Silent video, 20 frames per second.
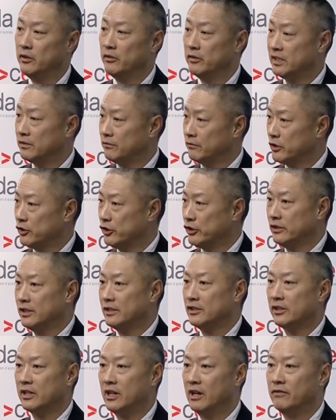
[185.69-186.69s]
It was first
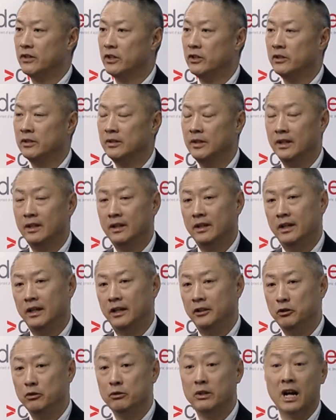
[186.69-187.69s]
discovered
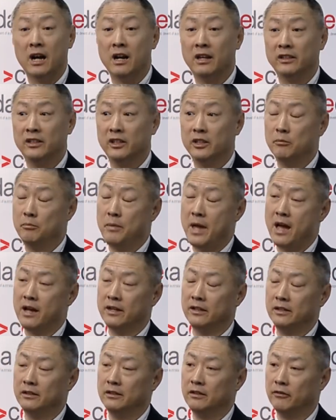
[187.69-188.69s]
in Uganda
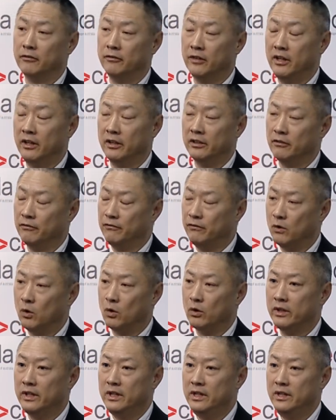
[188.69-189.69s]
back in the
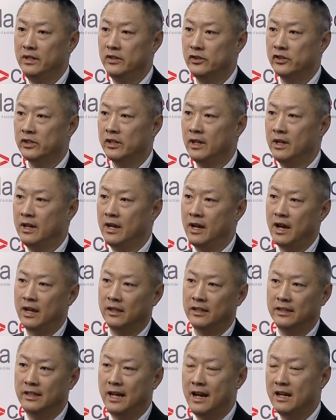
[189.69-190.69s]
40s,
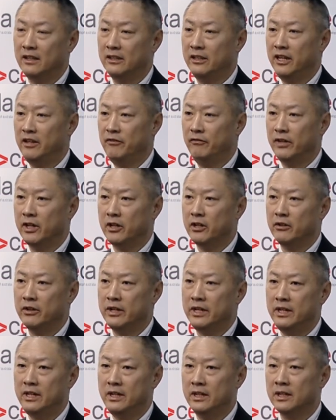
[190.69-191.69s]
and it had a
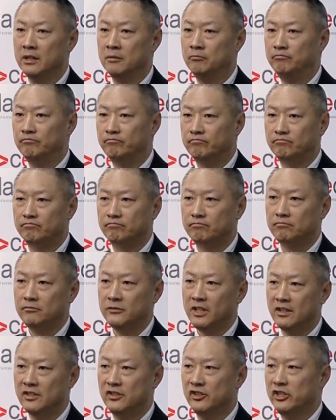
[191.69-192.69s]
very
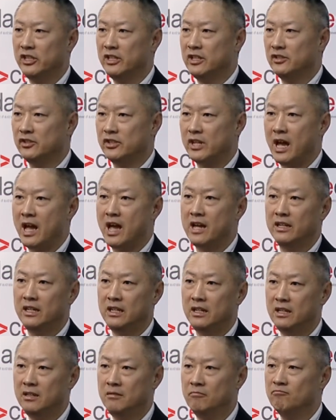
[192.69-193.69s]

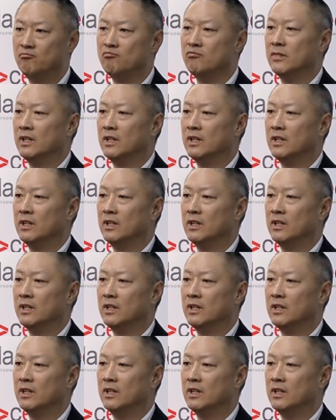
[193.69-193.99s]
zigzaggy